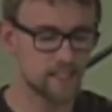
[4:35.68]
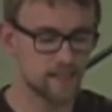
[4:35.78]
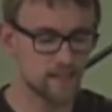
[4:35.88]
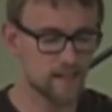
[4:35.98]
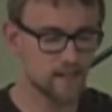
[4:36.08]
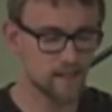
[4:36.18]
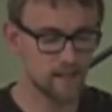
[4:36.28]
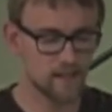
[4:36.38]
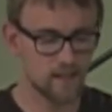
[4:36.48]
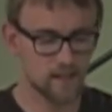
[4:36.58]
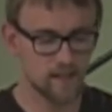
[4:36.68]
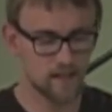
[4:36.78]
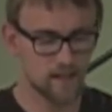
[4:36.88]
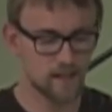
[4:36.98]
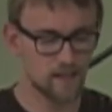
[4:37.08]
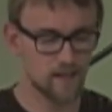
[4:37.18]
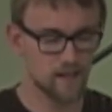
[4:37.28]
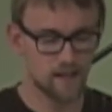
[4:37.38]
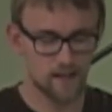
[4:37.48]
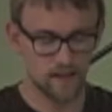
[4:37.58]

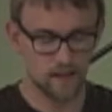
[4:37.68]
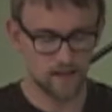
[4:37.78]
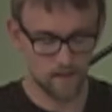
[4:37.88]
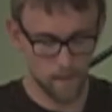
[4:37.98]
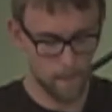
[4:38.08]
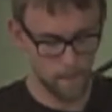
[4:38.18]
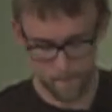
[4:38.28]
Nobody speaks.